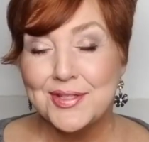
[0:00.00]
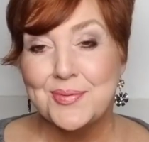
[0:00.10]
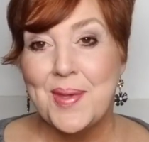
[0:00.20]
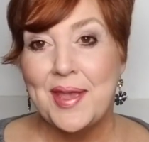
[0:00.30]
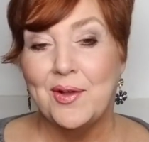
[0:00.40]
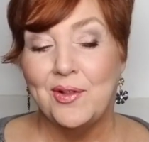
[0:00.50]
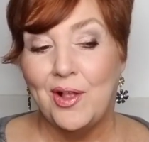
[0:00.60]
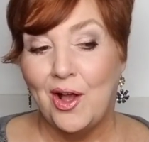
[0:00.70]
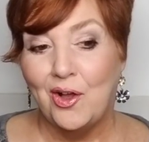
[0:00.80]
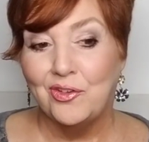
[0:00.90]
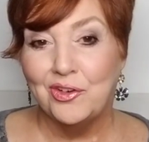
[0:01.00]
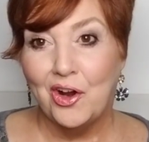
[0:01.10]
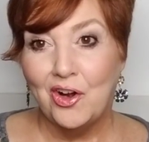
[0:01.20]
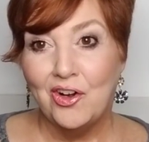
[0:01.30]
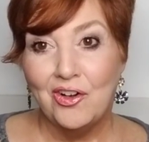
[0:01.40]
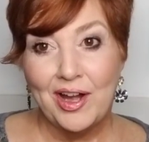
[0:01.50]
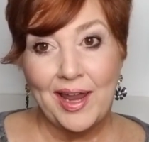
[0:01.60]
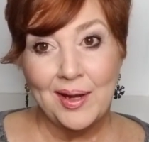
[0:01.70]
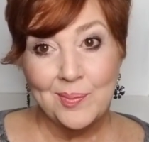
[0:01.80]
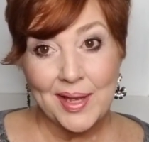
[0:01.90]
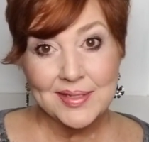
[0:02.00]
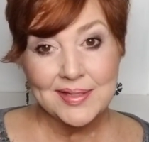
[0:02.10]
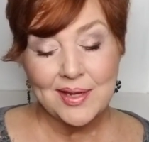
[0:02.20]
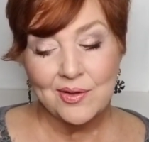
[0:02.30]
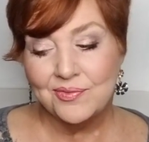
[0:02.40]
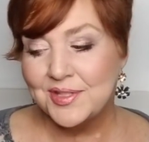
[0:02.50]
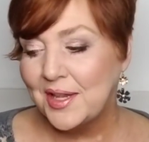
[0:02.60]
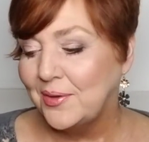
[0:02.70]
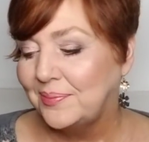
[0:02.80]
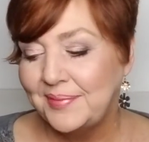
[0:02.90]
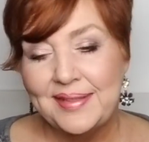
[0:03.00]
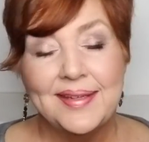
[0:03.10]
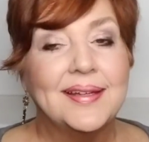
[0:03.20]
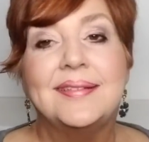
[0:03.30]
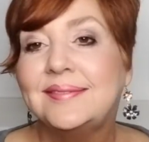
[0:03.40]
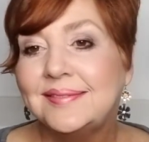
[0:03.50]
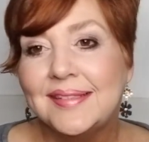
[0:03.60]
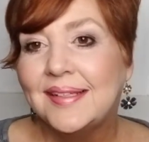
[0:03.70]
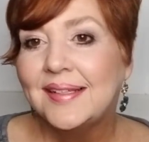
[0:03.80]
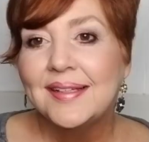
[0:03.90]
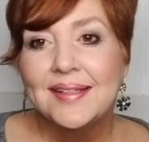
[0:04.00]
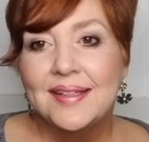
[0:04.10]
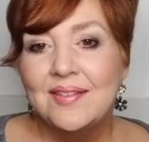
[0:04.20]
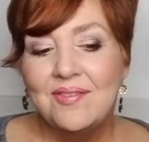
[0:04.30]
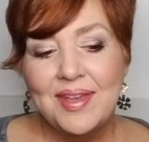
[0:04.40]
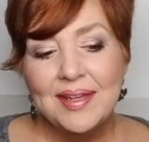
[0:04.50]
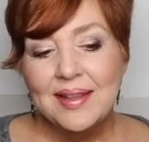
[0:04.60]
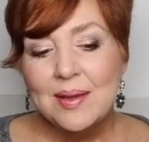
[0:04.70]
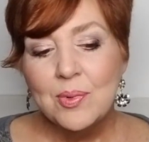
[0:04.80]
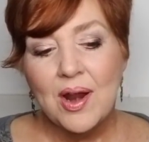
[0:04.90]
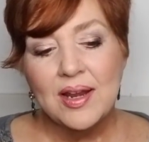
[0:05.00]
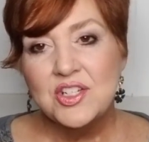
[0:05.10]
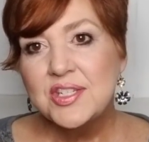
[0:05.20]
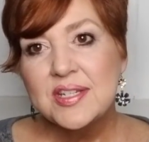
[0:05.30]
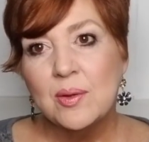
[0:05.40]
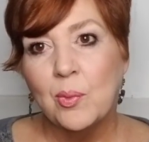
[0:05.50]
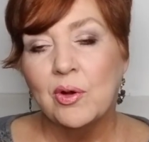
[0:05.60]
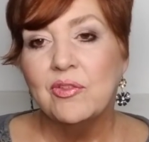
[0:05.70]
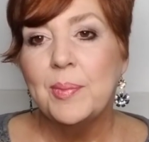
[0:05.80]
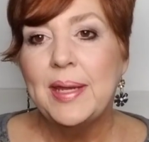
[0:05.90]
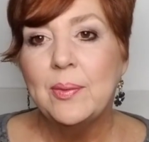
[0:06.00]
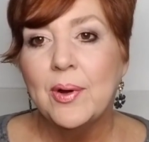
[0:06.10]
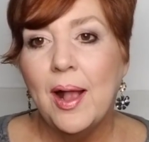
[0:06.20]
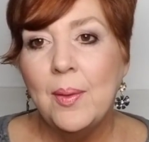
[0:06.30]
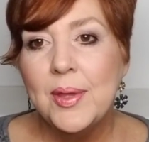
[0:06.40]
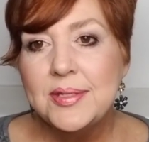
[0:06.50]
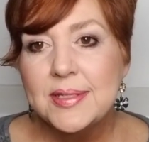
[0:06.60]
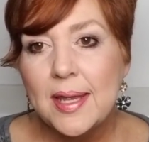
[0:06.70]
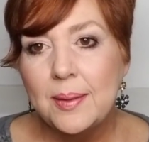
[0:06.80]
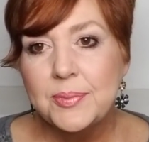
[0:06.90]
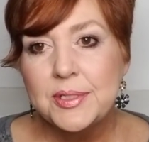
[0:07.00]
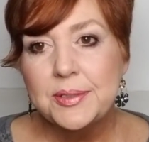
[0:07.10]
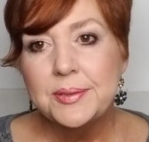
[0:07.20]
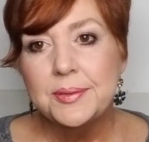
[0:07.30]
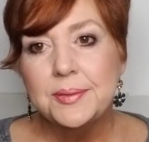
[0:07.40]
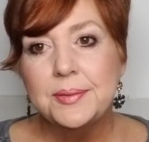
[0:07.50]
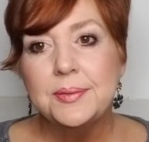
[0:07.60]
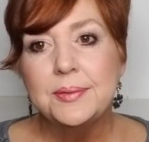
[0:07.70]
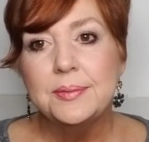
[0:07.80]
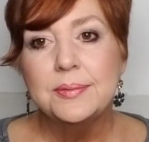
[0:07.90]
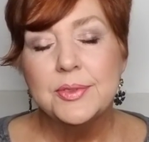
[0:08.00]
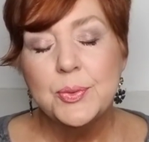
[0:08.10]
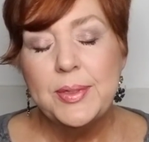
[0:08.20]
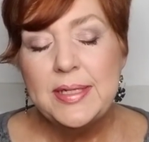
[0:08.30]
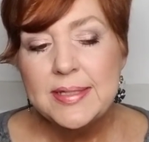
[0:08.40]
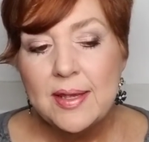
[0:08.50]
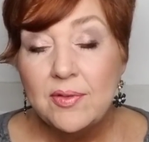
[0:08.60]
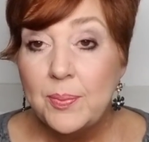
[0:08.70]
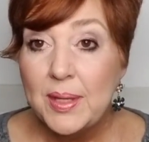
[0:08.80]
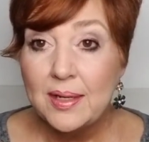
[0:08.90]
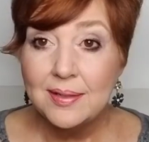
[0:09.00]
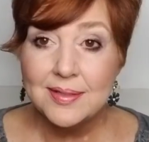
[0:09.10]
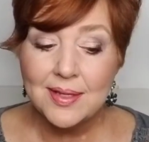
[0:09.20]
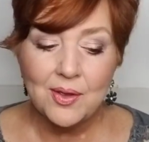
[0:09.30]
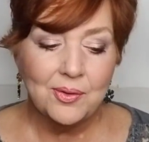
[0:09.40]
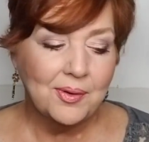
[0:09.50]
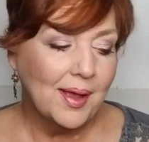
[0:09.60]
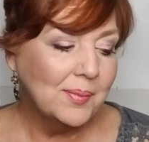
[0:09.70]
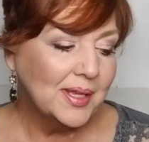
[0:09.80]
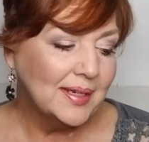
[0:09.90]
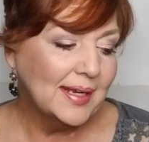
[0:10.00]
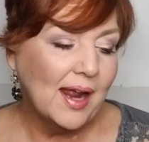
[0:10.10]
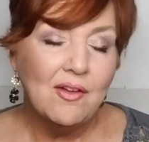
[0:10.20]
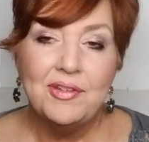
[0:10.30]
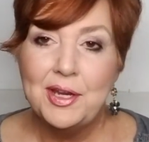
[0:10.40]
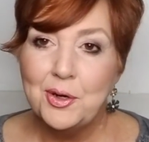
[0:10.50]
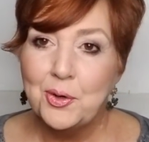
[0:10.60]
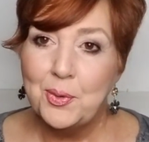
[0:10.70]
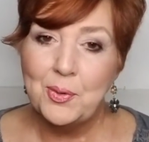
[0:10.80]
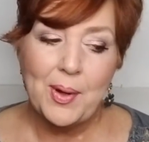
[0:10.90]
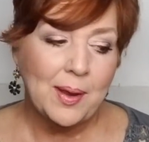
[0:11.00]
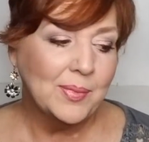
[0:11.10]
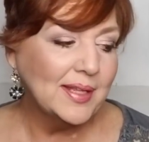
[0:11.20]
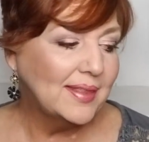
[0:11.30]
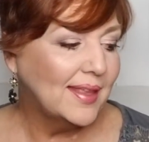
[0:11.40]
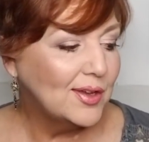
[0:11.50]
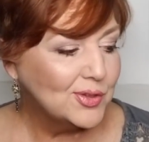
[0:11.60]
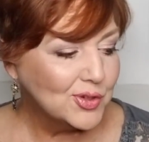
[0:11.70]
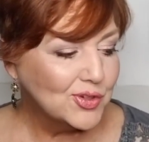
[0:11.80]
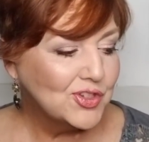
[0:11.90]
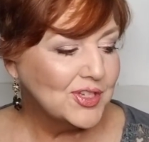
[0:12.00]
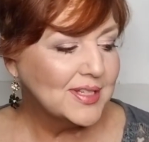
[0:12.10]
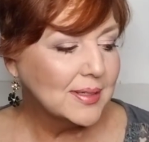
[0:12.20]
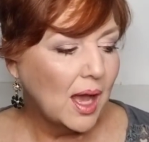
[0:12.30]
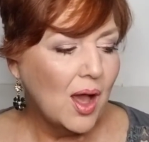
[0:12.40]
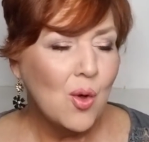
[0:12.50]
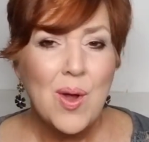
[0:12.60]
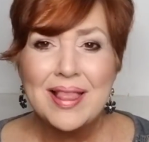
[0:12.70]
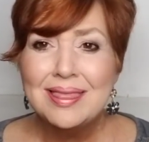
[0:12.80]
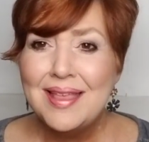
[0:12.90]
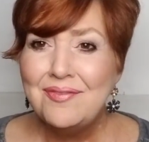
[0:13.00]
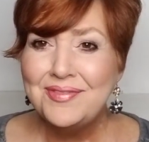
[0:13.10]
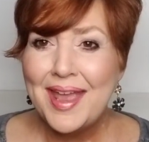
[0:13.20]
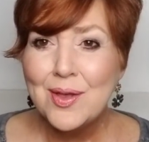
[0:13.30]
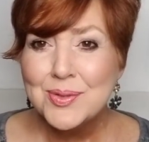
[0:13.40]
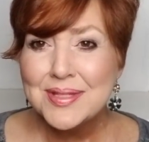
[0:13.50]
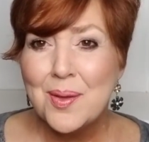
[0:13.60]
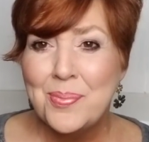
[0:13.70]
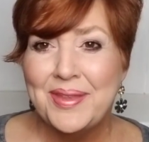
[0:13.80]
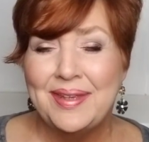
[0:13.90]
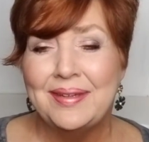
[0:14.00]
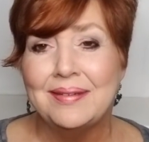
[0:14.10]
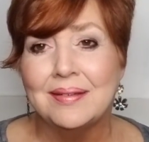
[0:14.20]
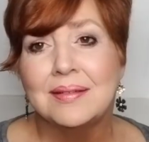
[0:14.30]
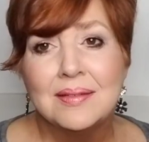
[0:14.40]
smell on her and myself." So, yeah. Vita Liberata just doesn't work for me. And we're almost up to 27 minutes. So, I'm going to get off here, quit rambling. Those are just, oh, I left out something.